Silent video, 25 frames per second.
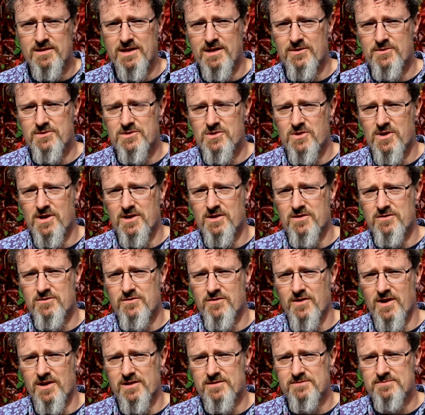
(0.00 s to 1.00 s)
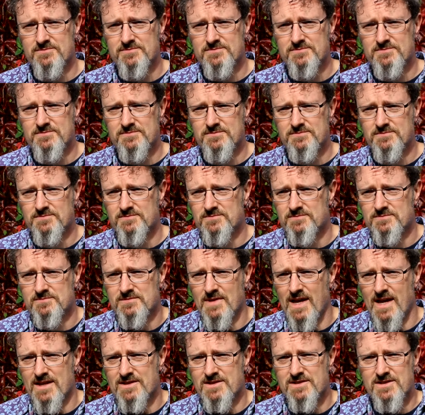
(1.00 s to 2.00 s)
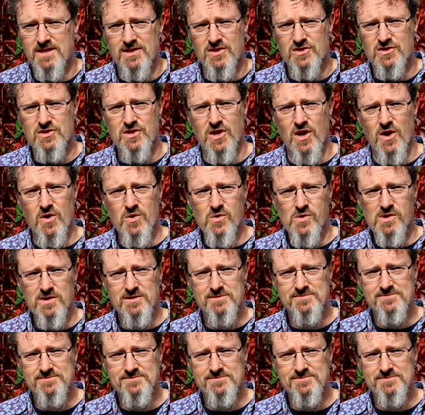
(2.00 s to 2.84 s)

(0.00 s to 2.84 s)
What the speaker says: It was quite good fun, as synths go.